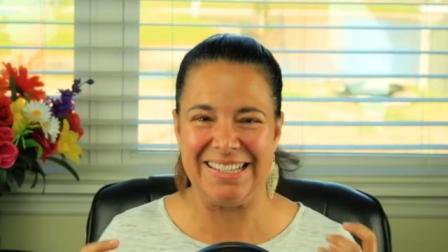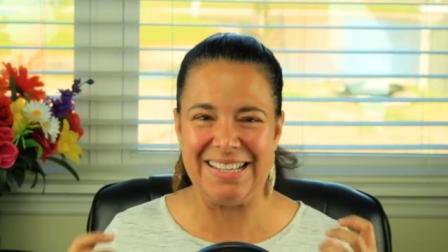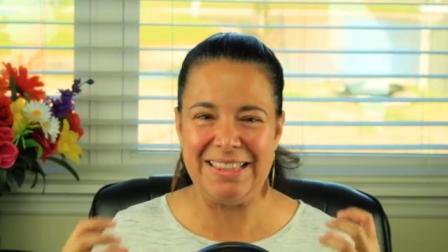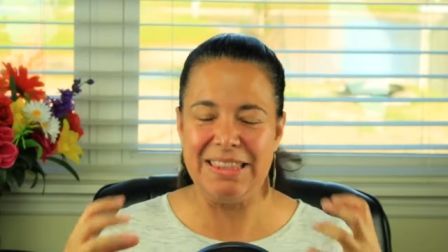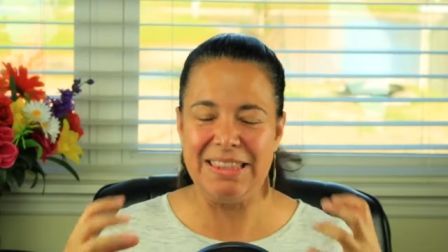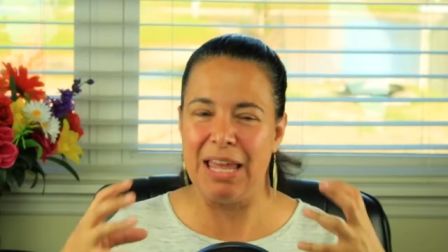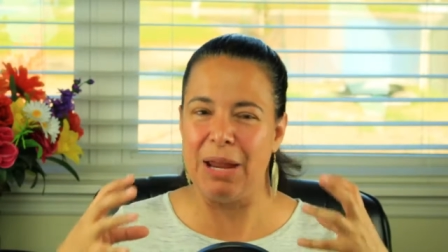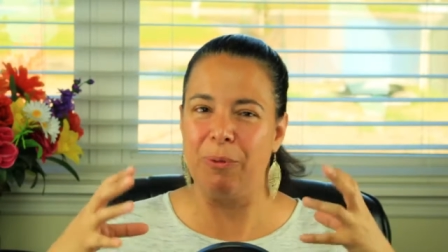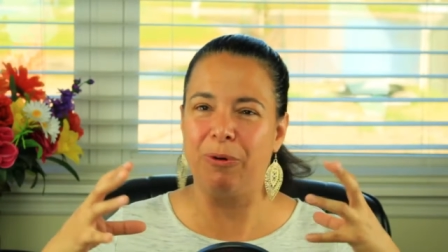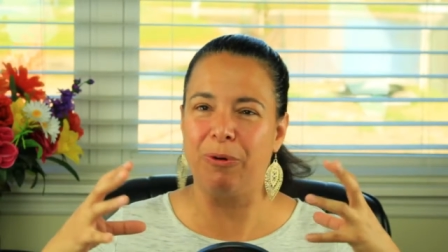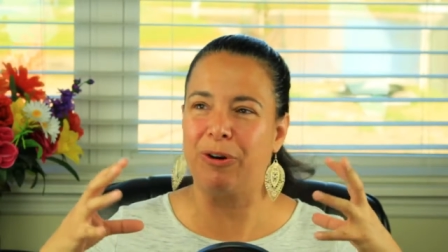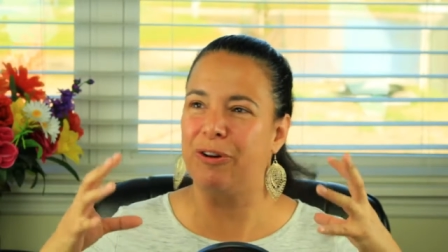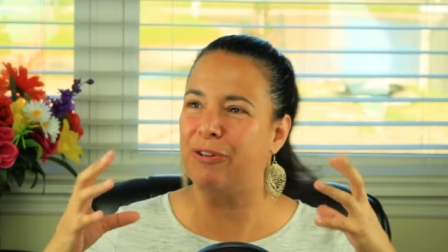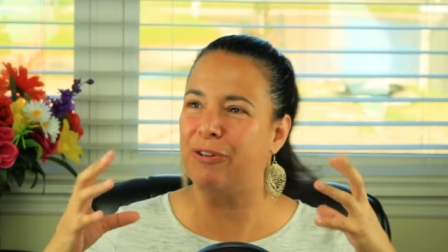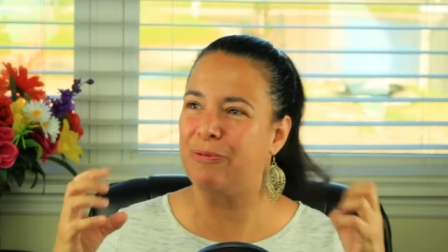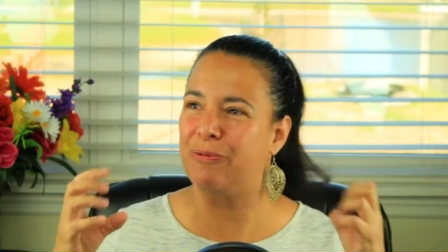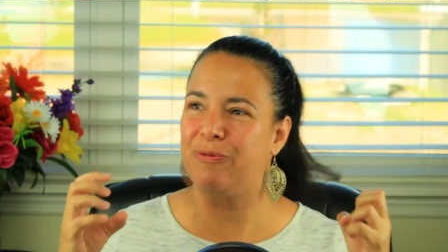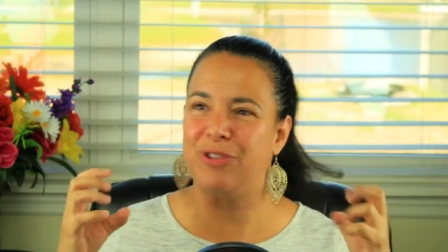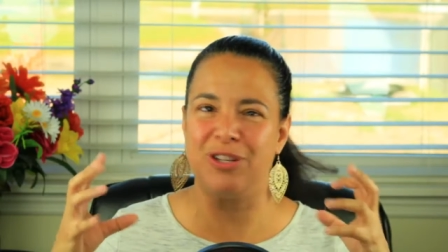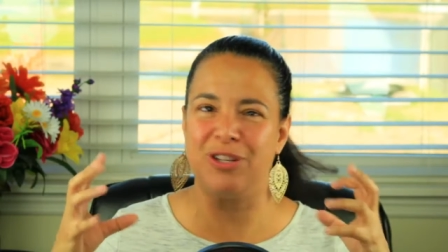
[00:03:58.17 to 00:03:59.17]
and they were
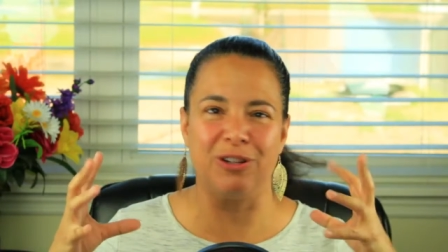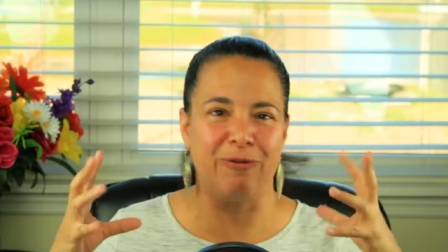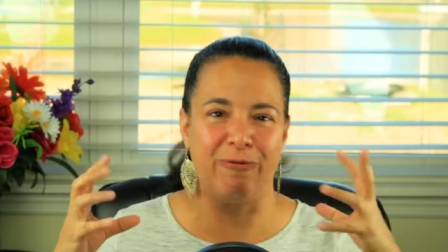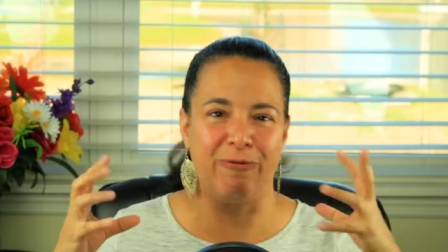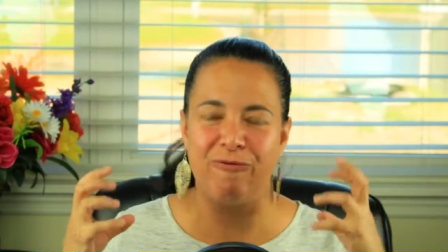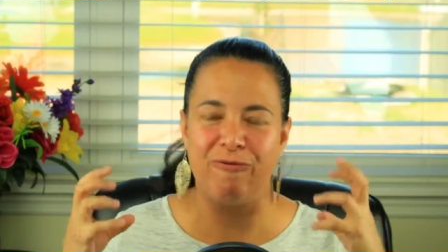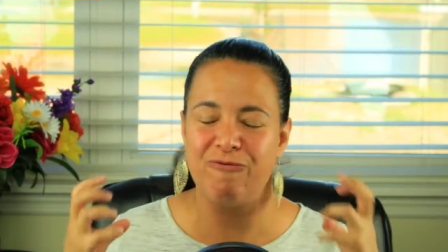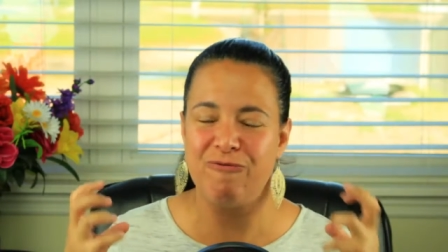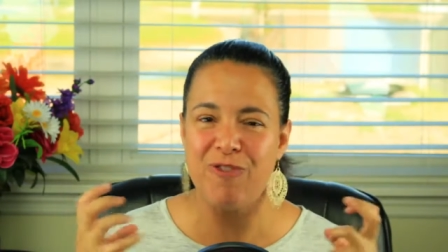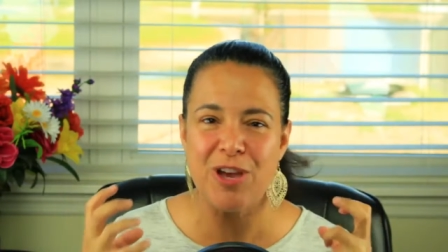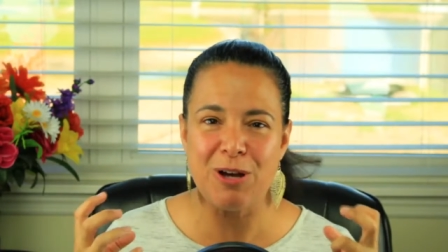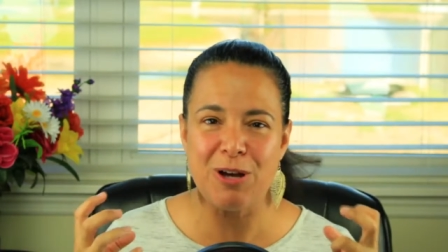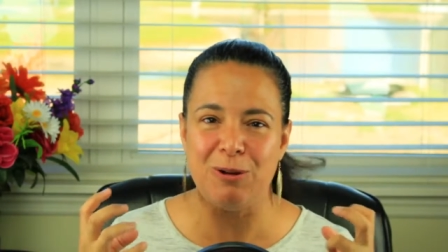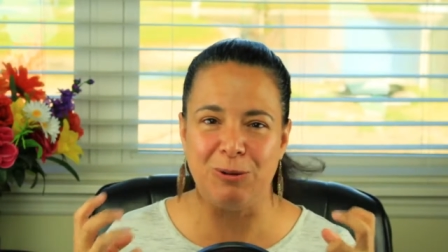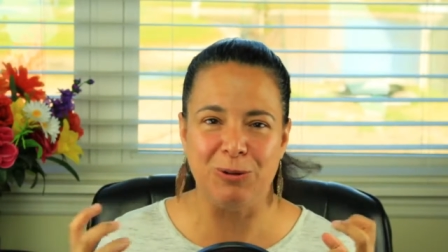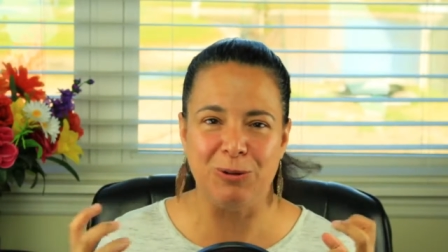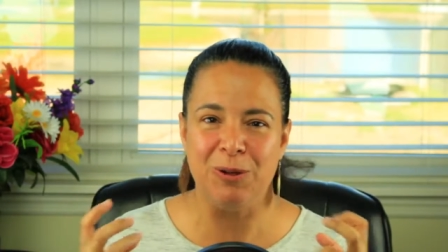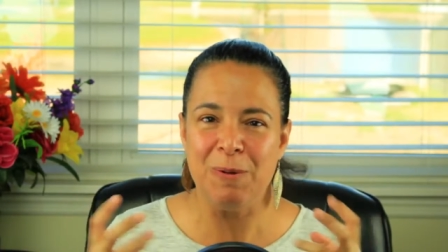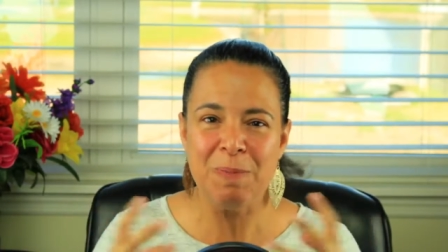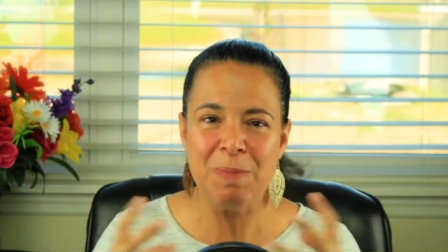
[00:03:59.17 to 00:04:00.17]
just
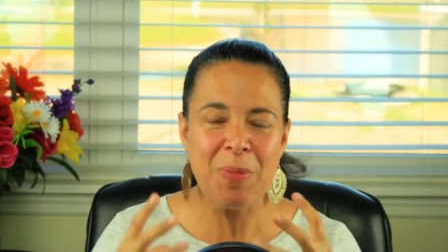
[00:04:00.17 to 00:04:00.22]
filled